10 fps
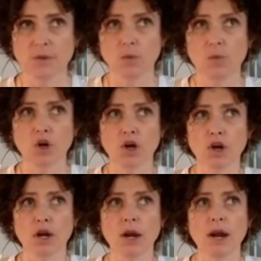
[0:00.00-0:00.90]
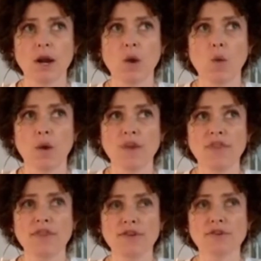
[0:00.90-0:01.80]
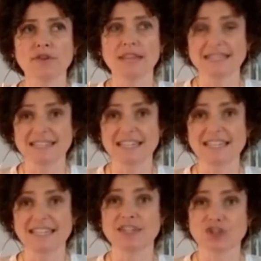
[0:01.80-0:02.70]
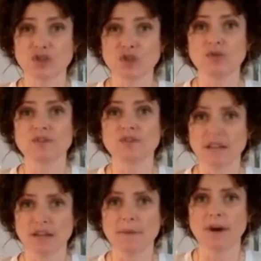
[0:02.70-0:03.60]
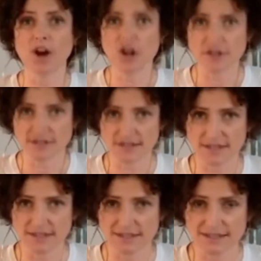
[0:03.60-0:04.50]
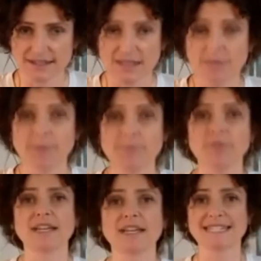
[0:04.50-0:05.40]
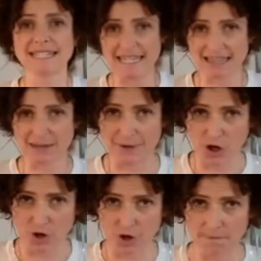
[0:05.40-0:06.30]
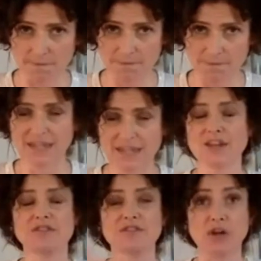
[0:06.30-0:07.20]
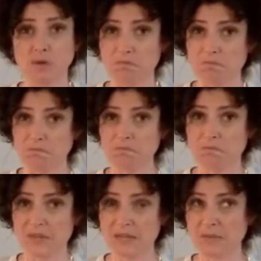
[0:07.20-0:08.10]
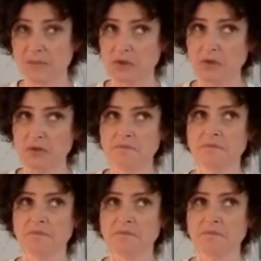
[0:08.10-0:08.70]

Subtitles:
were 1/3 less likely to develop heart disease than the people that didn't eat them at all. So that's pretty cool.